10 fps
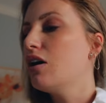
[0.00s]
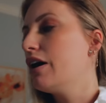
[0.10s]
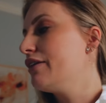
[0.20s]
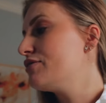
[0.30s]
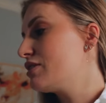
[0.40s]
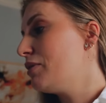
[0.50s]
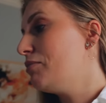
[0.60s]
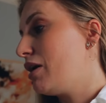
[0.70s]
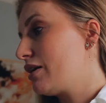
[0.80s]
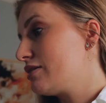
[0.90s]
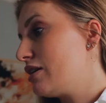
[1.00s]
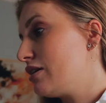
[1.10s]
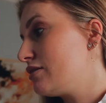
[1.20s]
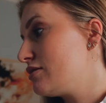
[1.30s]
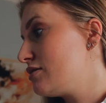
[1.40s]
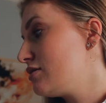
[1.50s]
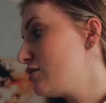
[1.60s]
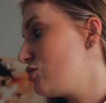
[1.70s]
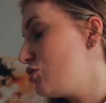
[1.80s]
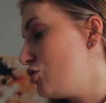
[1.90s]
I have some unboxings
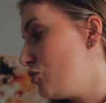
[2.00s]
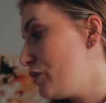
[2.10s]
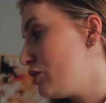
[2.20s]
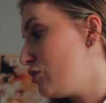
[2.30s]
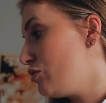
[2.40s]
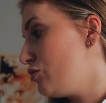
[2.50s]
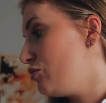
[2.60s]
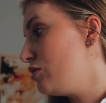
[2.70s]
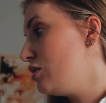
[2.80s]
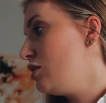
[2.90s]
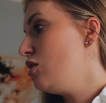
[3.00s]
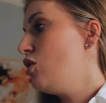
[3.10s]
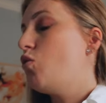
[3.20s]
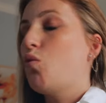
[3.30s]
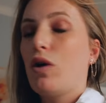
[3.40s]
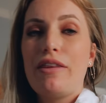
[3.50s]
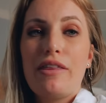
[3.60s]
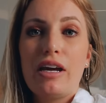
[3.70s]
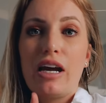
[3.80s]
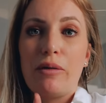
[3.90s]
to do with you. One
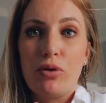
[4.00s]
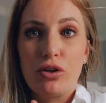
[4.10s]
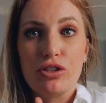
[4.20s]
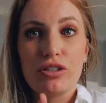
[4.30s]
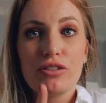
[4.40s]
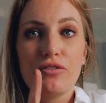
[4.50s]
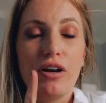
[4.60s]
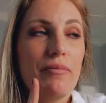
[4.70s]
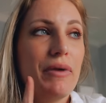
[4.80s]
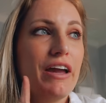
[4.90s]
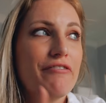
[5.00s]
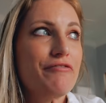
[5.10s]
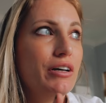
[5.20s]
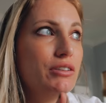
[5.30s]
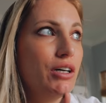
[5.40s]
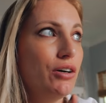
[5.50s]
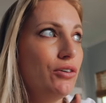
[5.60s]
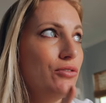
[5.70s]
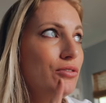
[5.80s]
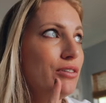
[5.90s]
thing I purchased from a
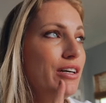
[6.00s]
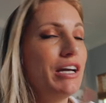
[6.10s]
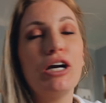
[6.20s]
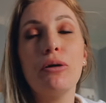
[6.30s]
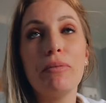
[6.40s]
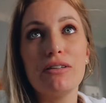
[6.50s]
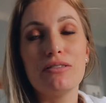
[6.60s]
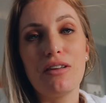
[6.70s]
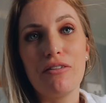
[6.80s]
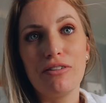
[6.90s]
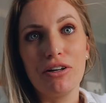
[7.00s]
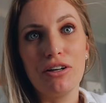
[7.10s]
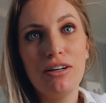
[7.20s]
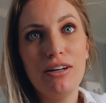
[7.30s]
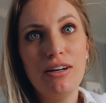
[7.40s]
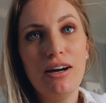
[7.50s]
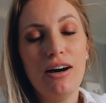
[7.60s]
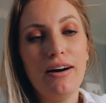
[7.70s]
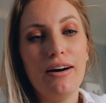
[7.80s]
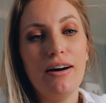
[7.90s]
fellow Hermès lover,
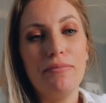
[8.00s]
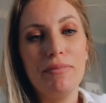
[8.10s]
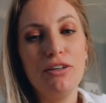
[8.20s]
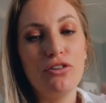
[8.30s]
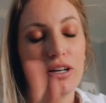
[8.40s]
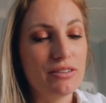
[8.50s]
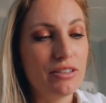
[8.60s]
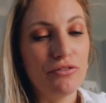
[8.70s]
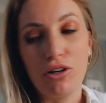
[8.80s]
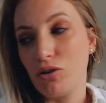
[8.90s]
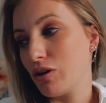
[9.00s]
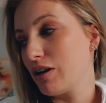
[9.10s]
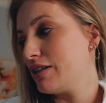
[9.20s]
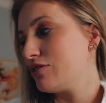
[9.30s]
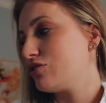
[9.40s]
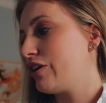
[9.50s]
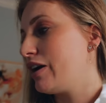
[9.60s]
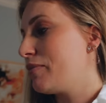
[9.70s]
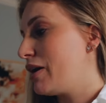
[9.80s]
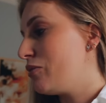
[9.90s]
um, and you guys need to follow her on
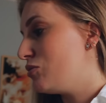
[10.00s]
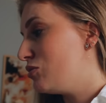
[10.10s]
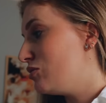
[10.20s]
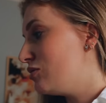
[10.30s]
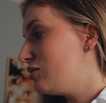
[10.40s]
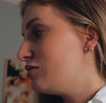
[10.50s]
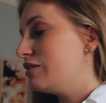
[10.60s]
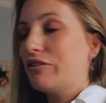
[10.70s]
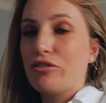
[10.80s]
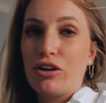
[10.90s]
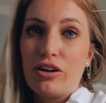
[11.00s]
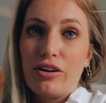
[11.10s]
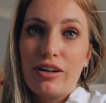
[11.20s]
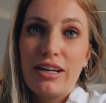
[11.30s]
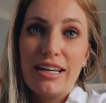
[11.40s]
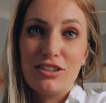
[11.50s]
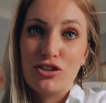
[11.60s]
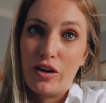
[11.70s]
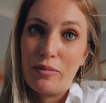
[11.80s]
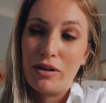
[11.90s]
Instagram. I will leave her
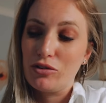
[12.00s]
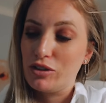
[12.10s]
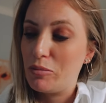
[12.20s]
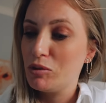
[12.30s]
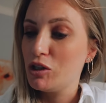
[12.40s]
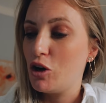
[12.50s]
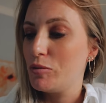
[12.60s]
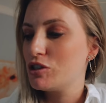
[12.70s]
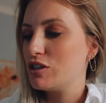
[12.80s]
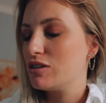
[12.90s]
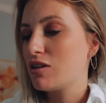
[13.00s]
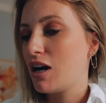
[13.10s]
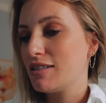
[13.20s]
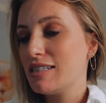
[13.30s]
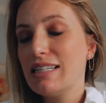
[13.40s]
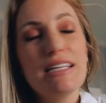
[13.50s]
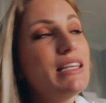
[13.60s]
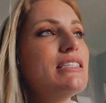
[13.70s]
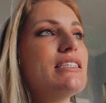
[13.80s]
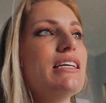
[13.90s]
Instagram handle down below, but she's Tati in
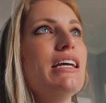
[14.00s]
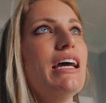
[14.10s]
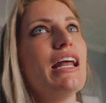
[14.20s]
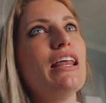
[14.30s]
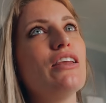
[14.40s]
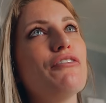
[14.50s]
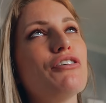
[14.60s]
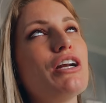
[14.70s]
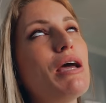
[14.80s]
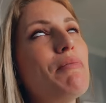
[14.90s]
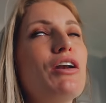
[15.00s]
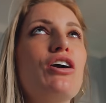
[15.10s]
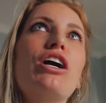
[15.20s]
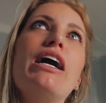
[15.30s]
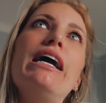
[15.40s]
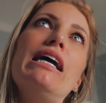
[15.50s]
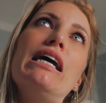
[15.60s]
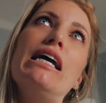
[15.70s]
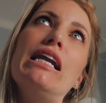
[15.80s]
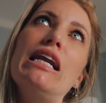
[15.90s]
the City, and I love her, and I met her
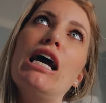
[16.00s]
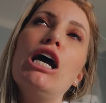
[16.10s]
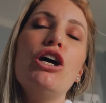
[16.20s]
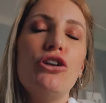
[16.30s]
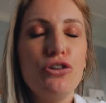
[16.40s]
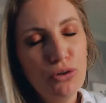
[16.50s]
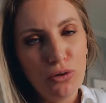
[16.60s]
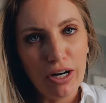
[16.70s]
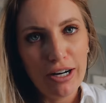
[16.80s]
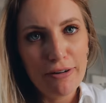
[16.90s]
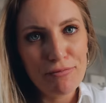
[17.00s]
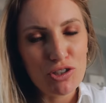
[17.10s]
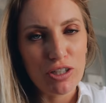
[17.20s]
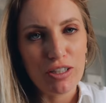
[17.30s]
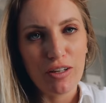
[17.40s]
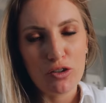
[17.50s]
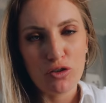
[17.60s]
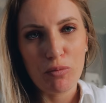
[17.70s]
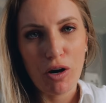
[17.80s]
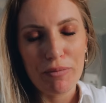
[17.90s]
in New York during the
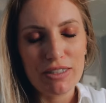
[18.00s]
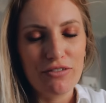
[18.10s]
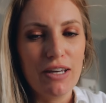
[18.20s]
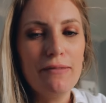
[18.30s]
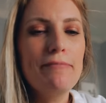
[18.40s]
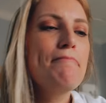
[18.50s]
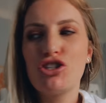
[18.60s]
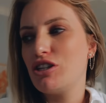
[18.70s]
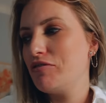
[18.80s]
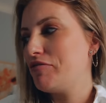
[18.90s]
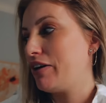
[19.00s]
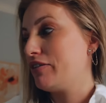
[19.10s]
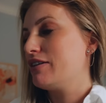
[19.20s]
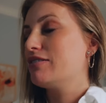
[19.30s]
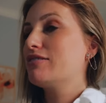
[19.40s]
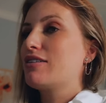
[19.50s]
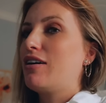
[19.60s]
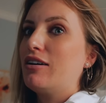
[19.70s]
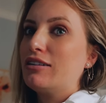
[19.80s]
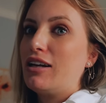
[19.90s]
Luxury Promise event. She found this
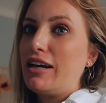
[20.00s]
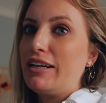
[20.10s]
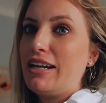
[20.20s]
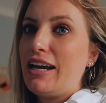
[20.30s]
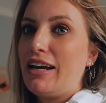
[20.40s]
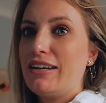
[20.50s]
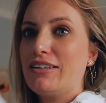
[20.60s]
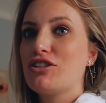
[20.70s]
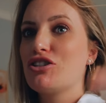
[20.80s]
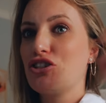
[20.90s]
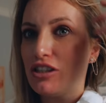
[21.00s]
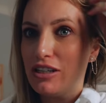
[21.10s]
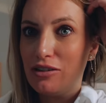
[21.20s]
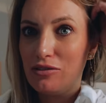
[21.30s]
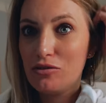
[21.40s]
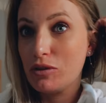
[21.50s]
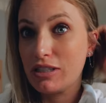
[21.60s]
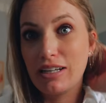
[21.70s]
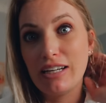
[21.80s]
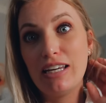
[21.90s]
online, and she didn't
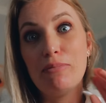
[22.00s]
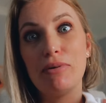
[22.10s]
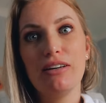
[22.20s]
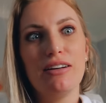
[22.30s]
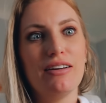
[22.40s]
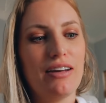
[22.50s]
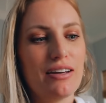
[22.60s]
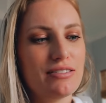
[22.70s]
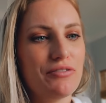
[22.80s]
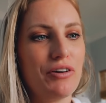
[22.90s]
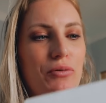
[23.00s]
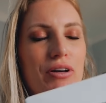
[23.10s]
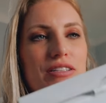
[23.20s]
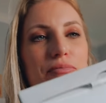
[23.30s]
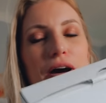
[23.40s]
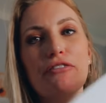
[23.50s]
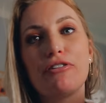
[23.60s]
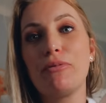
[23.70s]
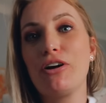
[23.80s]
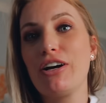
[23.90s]
wasn't going to keep it, and asked if I wanted to buy it
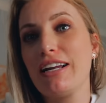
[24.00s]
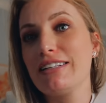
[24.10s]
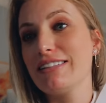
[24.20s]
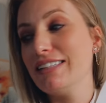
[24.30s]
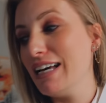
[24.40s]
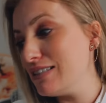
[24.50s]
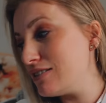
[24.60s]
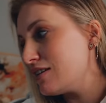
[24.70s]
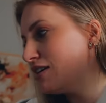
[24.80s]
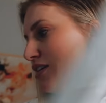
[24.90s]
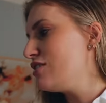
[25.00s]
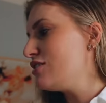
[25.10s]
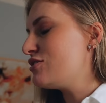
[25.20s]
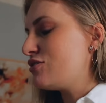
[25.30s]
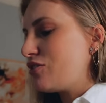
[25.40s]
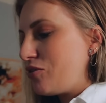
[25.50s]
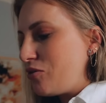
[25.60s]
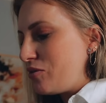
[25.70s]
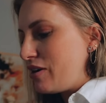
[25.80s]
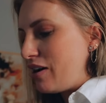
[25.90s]
from her, and I said yes.
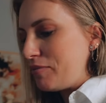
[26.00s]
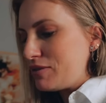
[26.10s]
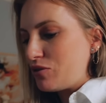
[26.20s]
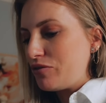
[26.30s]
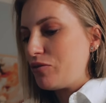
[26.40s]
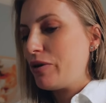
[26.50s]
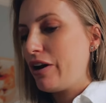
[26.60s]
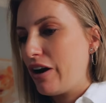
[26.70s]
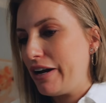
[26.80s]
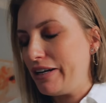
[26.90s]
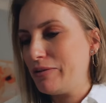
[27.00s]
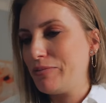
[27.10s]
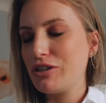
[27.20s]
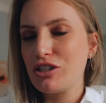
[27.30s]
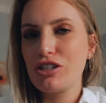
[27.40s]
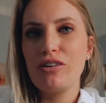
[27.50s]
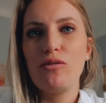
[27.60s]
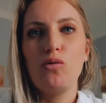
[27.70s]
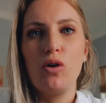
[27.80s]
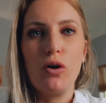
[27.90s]
So um, it's sort of a rare item, which
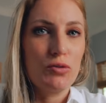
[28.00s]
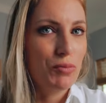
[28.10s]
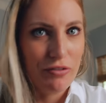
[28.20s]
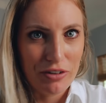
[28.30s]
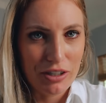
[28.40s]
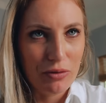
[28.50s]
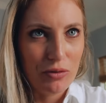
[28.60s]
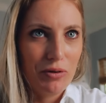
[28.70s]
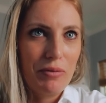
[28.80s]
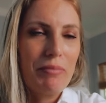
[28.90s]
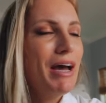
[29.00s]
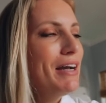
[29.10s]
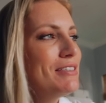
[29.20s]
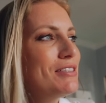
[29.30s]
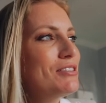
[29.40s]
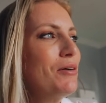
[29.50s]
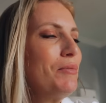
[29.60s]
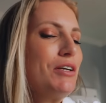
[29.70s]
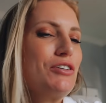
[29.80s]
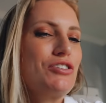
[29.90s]
goes perfectly with one of my bags, so I'm
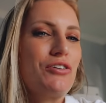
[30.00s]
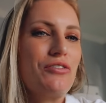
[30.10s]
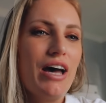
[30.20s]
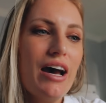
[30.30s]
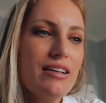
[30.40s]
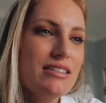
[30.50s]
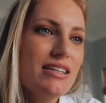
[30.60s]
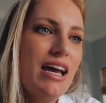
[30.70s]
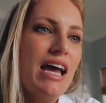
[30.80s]
going to show you that.